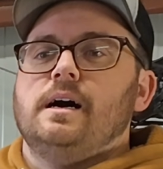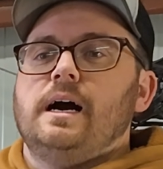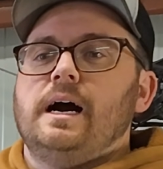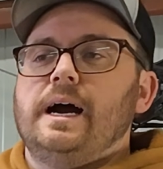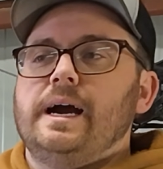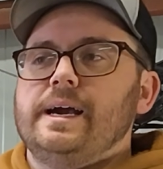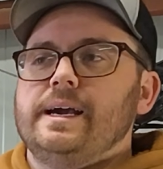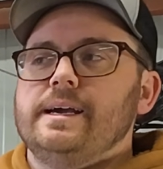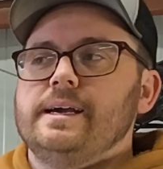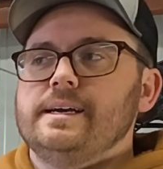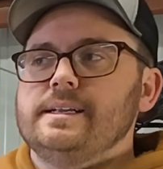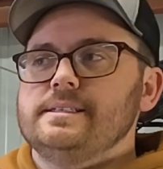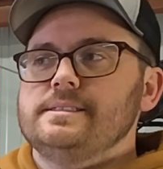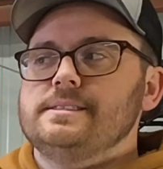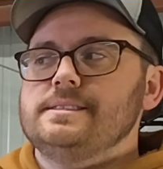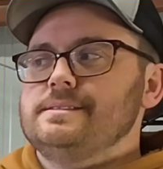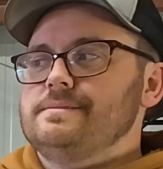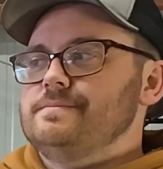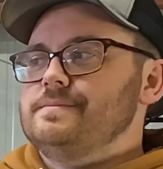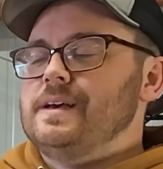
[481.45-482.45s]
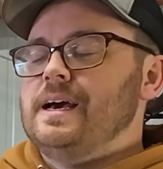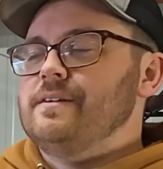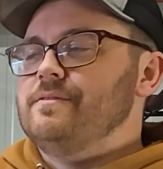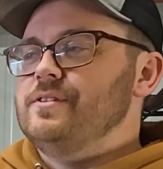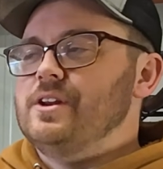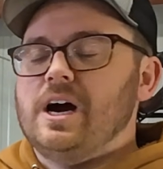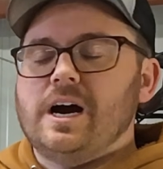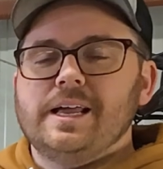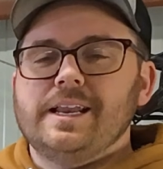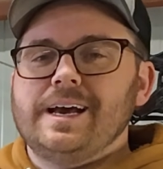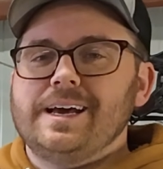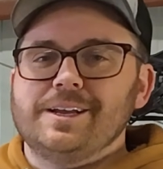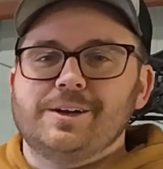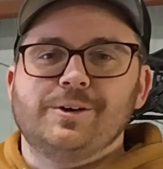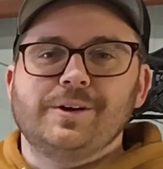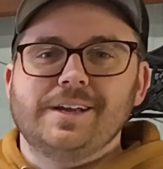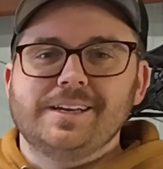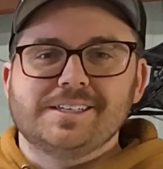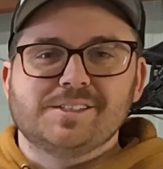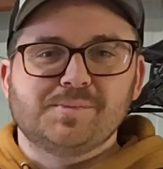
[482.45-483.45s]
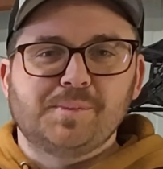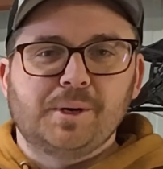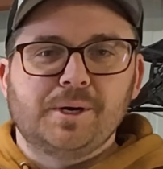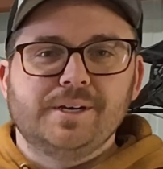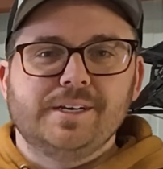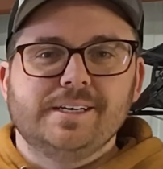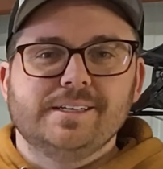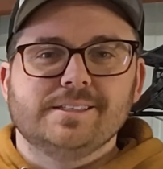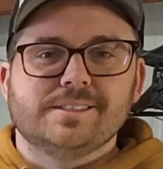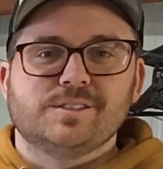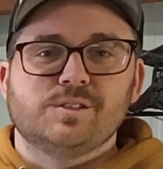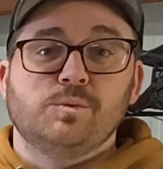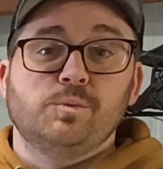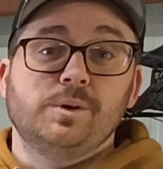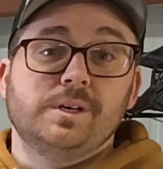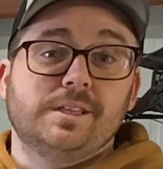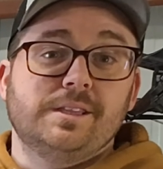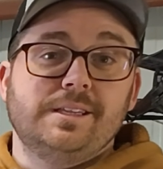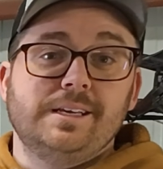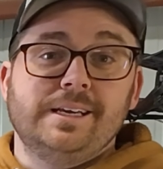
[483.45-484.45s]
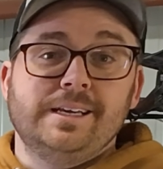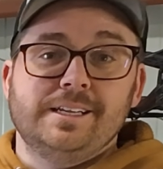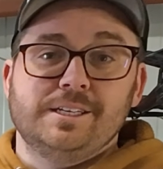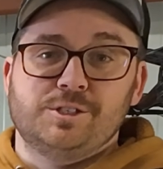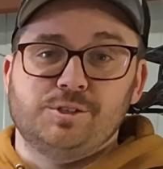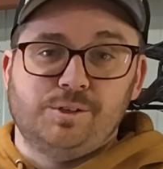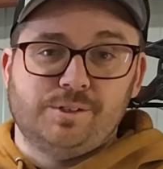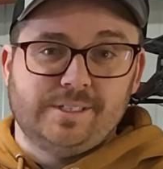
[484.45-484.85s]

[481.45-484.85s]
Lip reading: I have not had a great experience with the initial